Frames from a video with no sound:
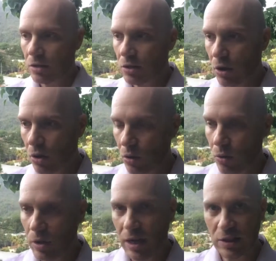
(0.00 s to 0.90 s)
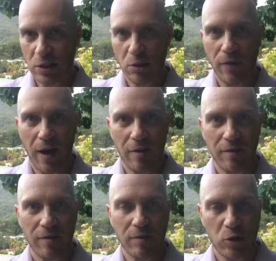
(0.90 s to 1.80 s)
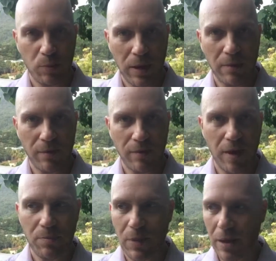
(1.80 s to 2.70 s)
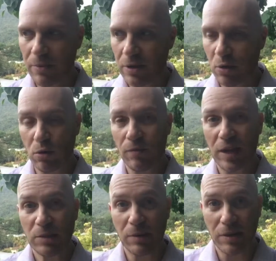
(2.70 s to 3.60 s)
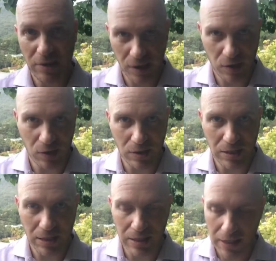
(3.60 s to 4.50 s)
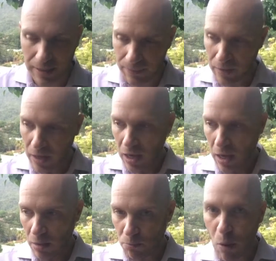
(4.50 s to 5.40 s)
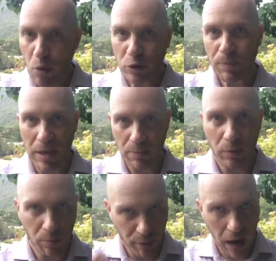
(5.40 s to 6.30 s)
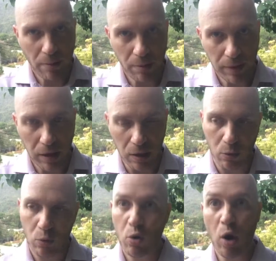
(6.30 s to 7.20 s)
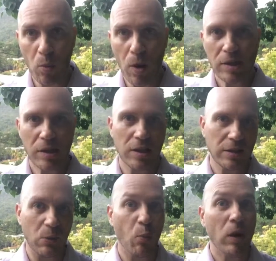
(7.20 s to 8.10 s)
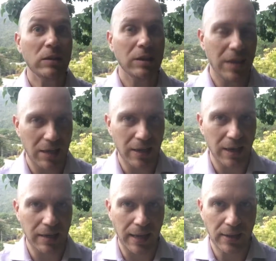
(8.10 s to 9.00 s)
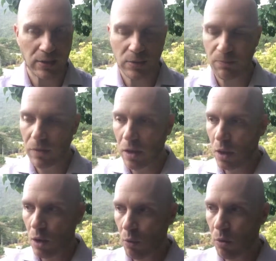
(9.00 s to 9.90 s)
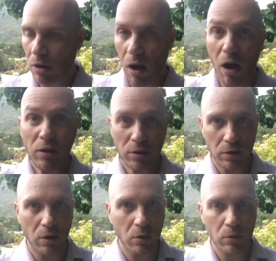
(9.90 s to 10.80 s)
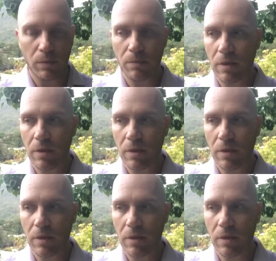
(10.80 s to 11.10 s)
So it's 2 to 5, 2 p.m. to 5 p.m. The total investment is 600 TT. Most people, probably you, who are watching this and want to take that class, will also